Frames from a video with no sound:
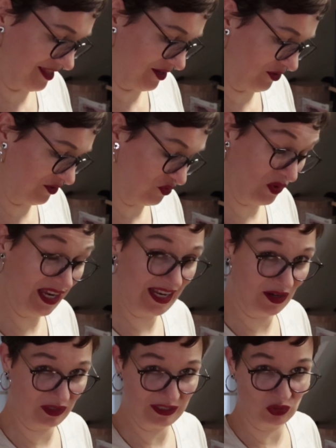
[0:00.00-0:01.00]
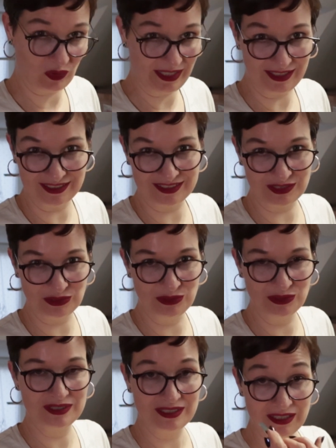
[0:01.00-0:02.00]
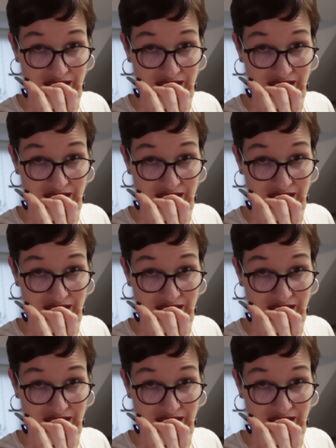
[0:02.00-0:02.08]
that on while I was trying to